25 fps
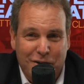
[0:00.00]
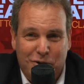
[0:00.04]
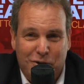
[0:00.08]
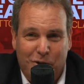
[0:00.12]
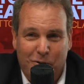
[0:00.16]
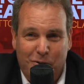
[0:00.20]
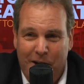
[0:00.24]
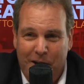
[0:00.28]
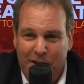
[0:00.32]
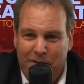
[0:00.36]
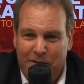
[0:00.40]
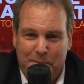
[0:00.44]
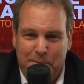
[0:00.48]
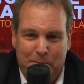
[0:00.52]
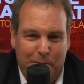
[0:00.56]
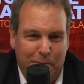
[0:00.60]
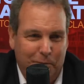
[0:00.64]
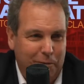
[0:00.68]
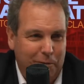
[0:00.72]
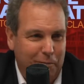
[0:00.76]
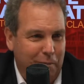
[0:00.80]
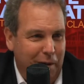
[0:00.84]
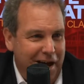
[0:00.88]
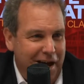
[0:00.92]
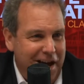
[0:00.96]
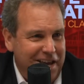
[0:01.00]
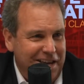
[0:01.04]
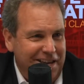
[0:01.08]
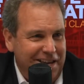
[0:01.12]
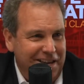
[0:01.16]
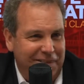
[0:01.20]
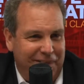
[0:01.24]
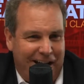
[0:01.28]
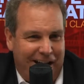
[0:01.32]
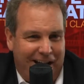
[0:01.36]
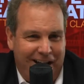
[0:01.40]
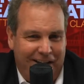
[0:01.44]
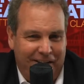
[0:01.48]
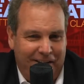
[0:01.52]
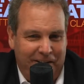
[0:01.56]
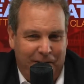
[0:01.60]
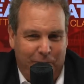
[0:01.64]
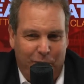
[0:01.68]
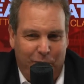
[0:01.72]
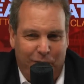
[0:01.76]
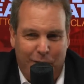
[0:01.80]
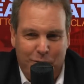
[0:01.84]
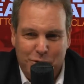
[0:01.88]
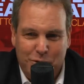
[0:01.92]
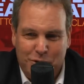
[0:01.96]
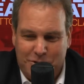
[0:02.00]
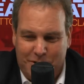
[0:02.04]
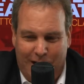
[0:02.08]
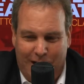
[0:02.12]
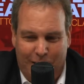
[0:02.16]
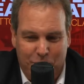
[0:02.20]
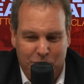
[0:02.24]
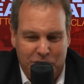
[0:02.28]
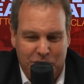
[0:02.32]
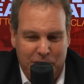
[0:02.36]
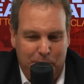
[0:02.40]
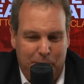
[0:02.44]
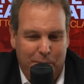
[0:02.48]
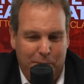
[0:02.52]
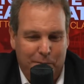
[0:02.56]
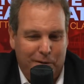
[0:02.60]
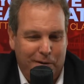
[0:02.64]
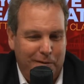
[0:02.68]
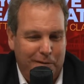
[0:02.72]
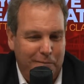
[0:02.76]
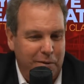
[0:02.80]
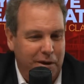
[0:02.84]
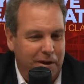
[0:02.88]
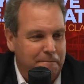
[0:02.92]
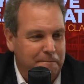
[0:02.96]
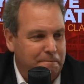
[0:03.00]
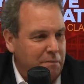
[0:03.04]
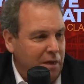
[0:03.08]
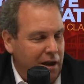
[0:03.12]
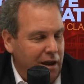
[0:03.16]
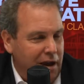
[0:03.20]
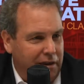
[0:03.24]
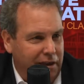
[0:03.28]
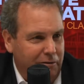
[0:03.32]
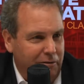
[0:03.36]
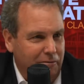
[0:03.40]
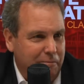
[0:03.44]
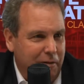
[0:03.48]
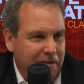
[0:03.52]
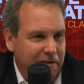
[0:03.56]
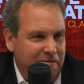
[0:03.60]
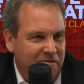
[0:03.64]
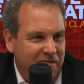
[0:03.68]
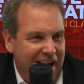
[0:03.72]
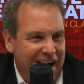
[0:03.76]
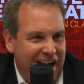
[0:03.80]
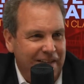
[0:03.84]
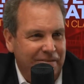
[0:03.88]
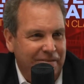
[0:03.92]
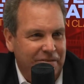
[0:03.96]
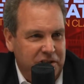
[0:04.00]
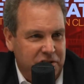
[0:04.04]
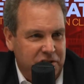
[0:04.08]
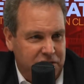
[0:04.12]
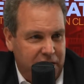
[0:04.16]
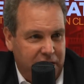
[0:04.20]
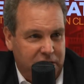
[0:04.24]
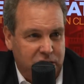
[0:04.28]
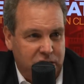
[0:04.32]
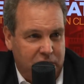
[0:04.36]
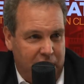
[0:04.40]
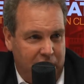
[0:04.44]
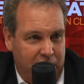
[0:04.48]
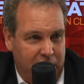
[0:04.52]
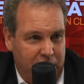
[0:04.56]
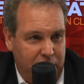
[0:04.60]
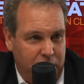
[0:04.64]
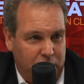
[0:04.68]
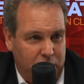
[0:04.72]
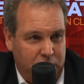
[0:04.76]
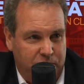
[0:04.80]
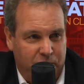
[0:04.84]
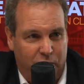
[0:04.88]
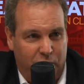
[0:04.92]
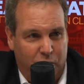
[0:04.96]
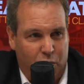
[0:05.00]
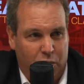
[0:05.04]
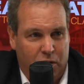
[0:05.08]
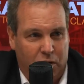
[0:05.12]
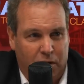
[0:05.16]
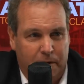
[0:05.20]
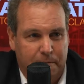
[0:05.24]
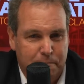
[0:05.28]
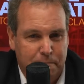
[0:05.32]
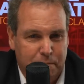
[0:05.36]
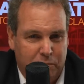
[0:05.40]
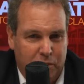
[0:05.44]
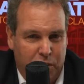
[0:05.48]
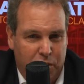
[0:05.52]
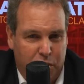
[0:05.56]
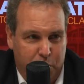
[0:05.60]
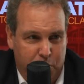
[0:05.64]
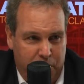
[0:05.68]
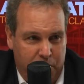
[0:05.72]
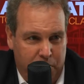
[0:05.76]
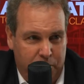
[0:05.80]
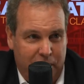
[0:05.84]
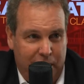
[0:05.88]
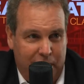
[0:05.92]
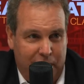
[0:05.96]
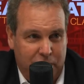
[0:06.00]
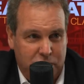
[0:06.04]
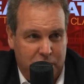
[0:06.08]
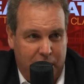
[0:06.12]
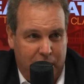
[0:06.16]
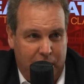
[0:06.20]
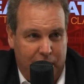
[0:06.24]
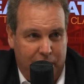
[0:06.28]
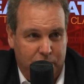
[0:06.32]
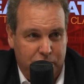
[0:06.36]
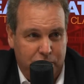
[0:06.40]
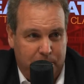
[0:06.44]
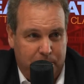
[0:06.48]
So these people were buying in. I would see people come in, and they would buy 5 and 6 condos for $300,000.